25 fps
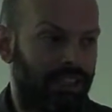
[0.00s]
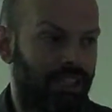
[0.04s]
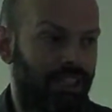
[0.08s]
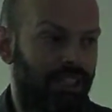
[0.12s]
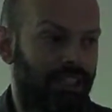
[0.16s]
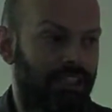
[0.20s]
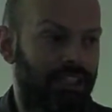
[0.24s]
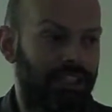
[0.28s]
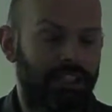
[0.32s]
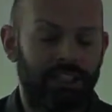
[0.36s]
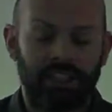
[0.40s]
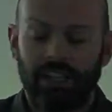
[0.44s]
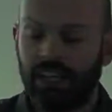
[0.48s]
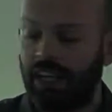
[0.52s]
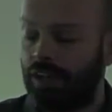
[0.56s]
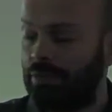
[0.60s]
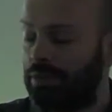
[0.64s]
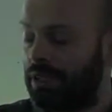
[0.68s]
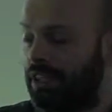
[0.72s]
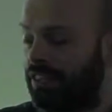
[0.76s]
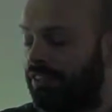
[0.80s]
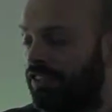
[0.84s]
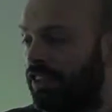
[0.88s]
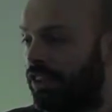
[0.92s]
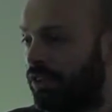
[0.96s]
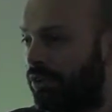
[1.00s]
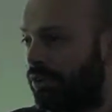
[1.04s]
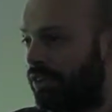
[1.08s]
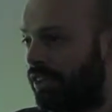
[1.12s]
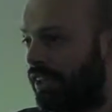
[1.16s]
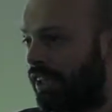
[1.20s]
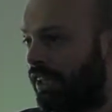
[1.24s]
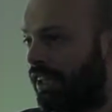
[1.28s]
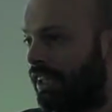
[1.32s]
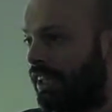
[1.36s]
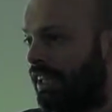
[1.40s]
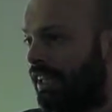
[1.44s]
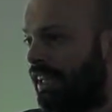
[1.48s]
I don't know how many of you were
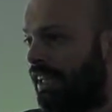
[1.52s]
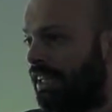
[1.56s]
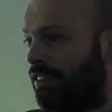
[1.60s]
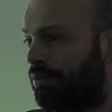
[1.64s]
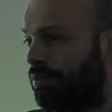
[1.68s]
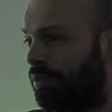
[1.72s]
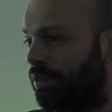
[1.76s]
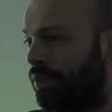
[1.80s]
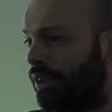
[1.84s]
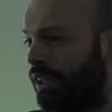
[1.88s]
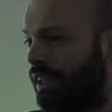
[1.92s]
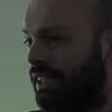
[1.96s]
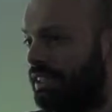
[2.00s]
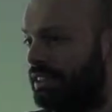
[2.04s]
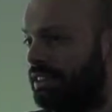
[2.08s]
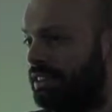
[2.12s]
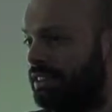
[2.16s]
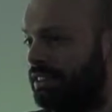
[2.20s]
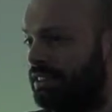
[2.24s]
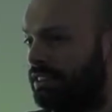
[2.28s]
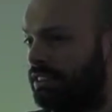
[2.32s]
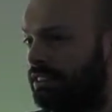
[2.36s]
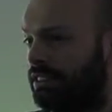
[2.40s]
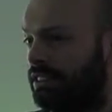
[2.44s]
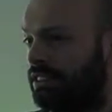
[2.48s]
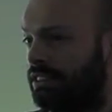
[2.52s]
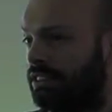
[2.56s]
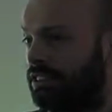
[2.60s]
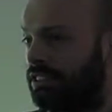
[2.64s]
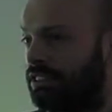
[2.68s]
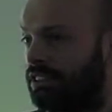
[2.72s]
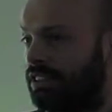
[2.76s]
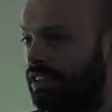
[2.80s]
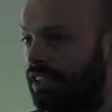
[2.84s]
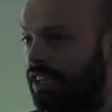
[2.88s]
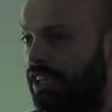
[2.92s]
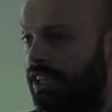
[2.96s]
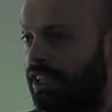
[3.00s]
at Ian
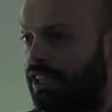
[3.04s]
Priest's